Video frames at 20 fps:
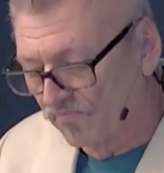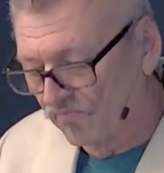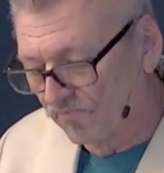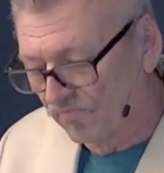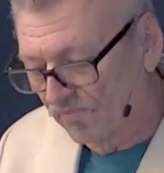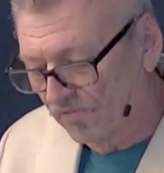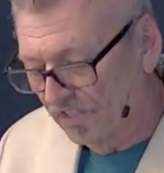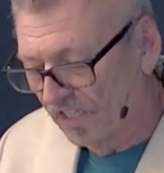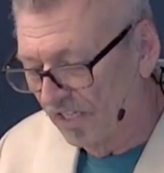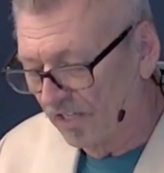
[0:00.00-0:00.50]

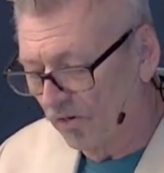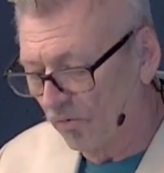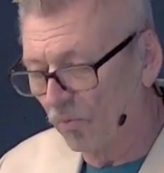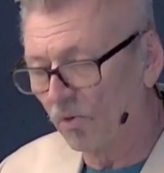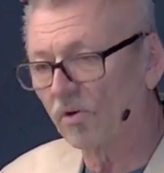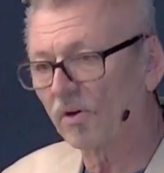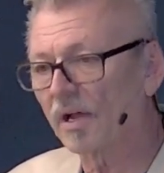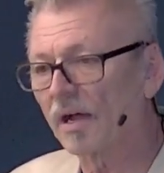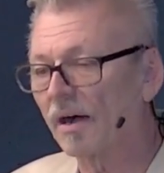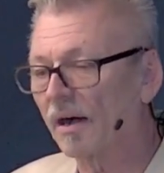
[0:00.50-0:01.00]
neither
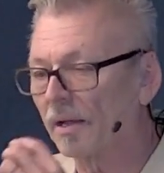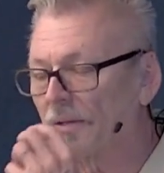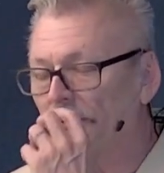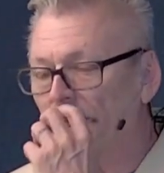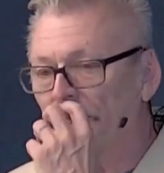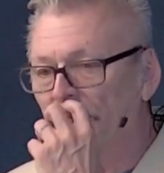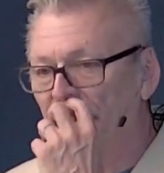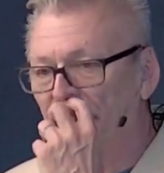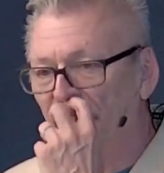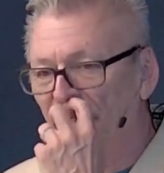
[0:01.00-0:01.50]
will God.
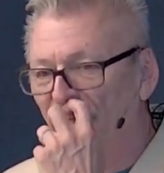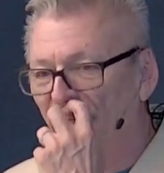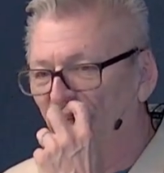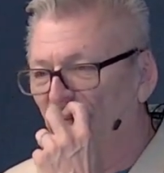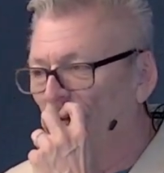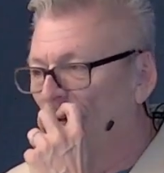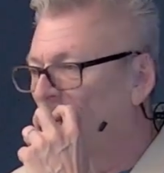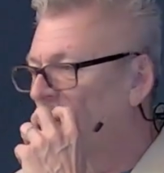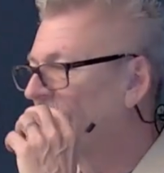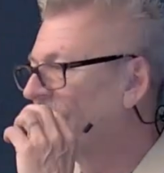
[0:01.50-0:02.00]

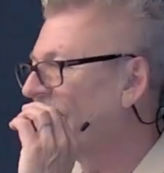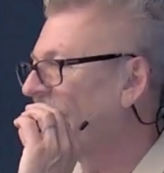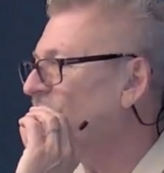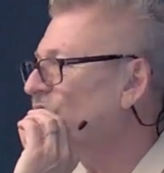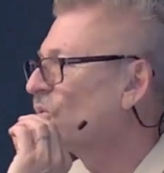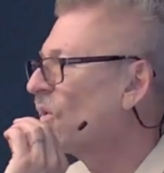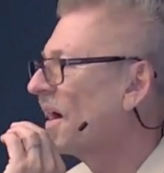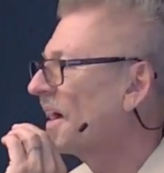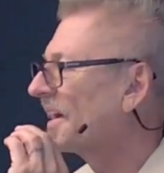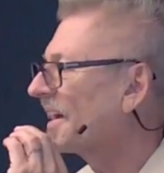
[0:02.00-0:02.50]
That's
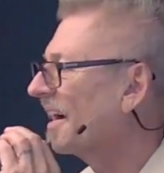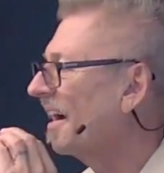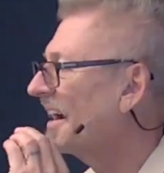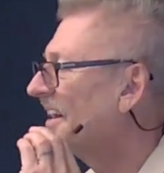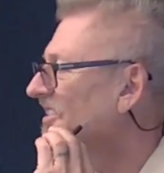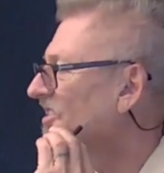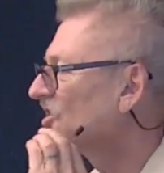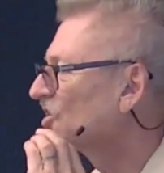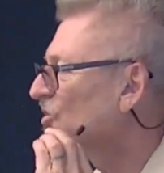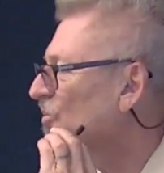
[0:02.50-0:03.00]
why
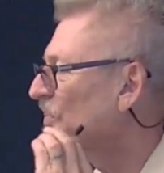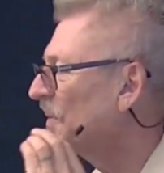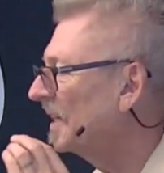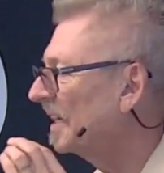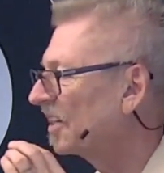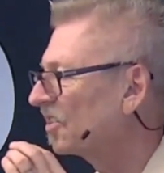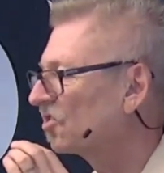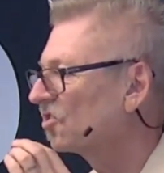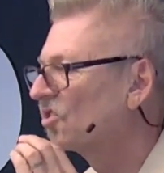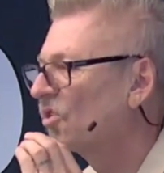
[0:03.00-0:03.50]
God
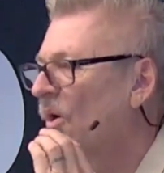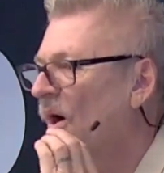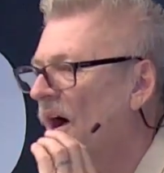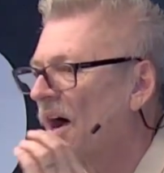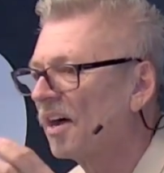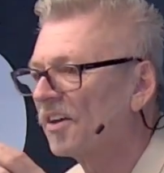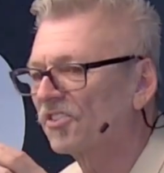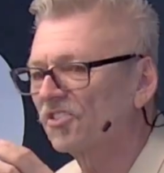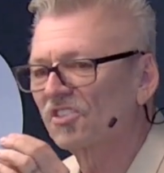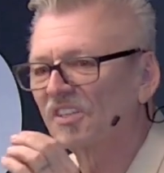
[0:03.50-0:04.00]
speaks to
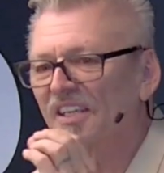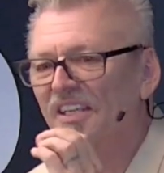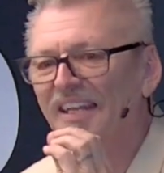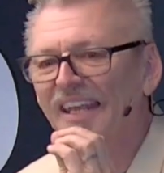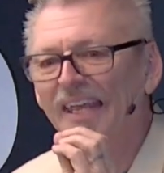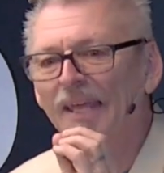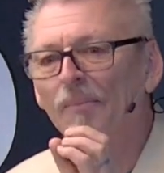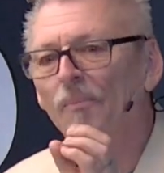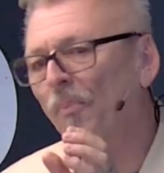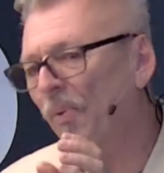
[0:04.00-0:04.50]
us
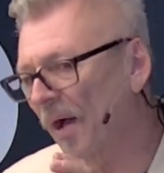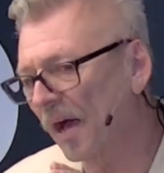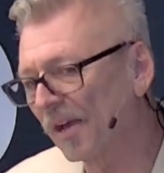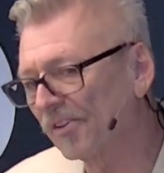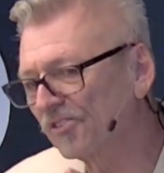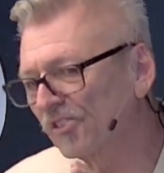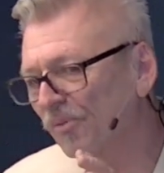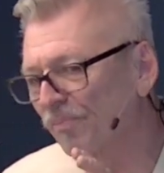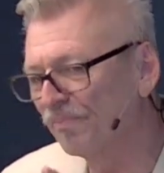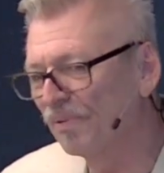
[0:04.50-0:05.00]
in
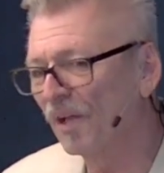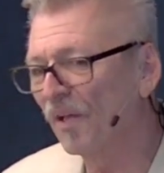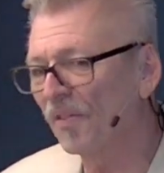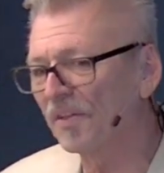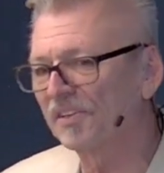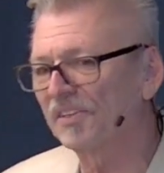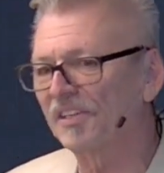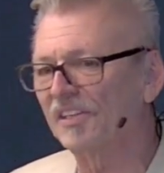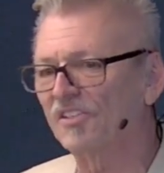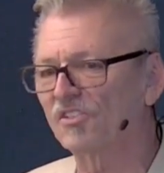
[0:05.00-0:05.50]

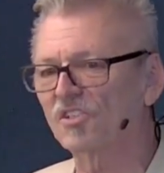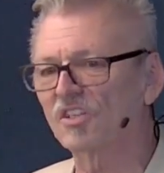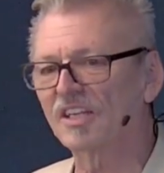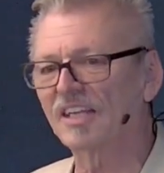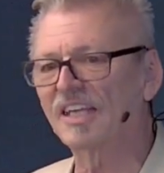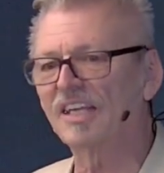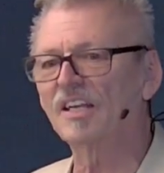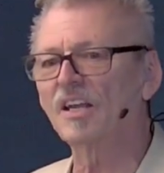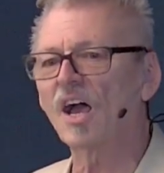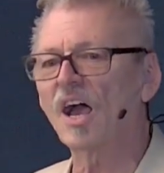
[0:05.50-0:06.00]
possibilities
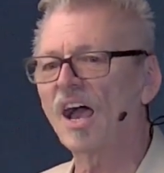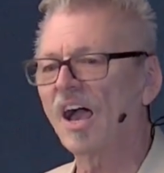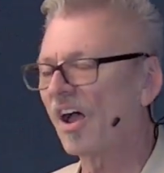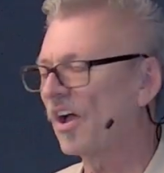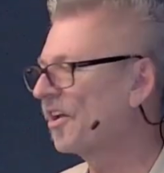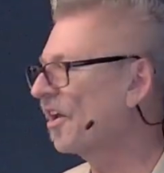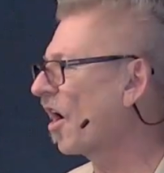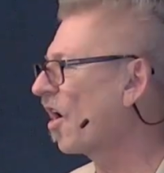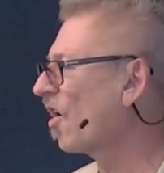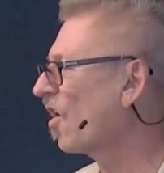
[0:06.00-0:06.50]
in
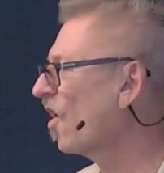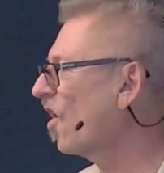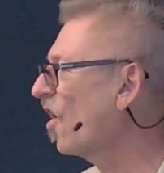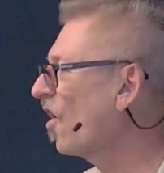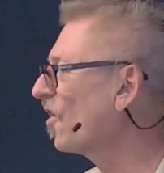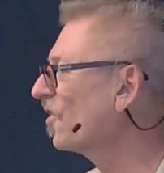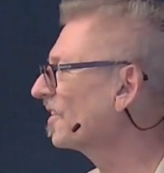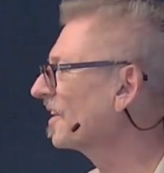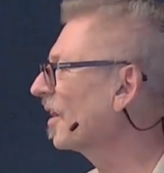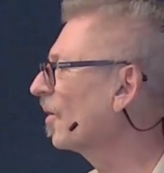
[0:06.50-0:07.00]
our
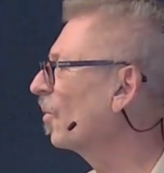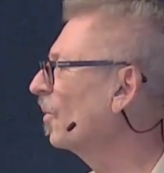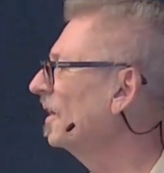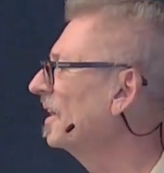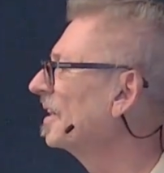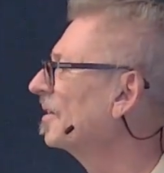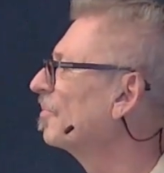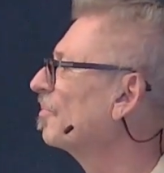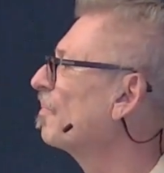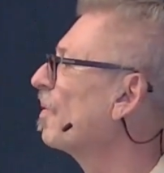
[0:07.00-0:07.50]
heart that we
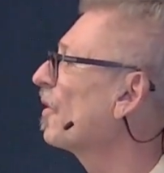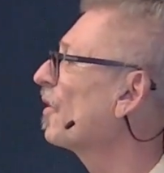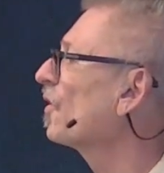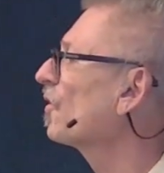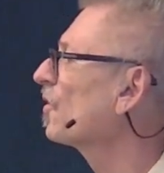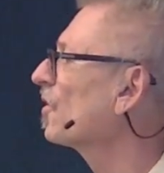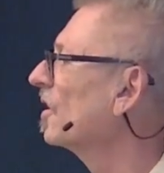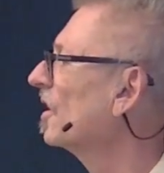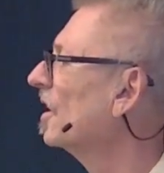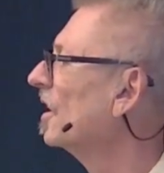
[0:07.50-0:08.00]
can
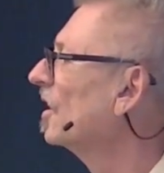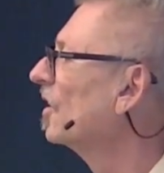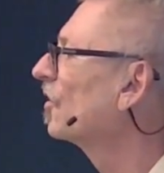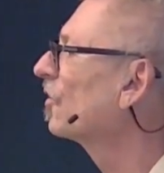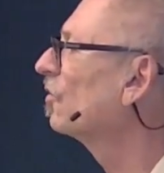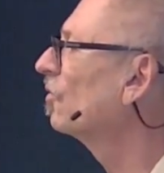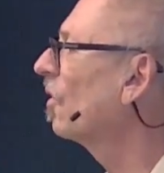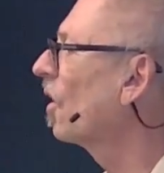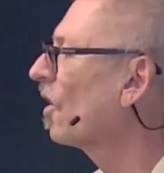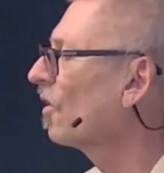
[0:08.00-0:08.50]
birth
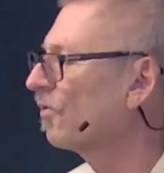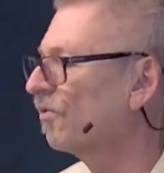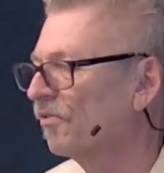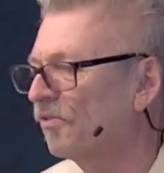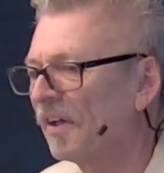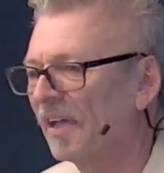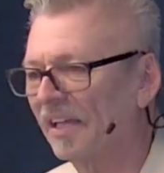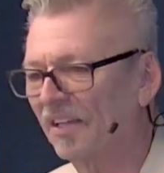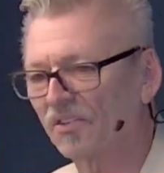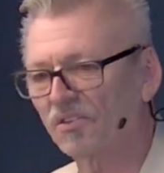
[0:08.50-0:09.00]
through our
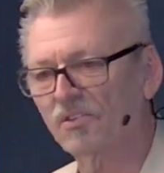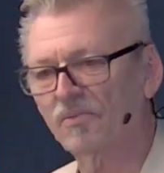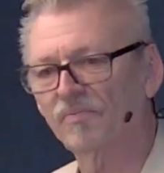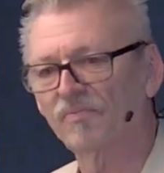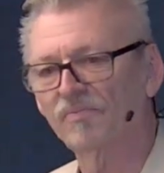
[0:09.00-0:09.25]
faith.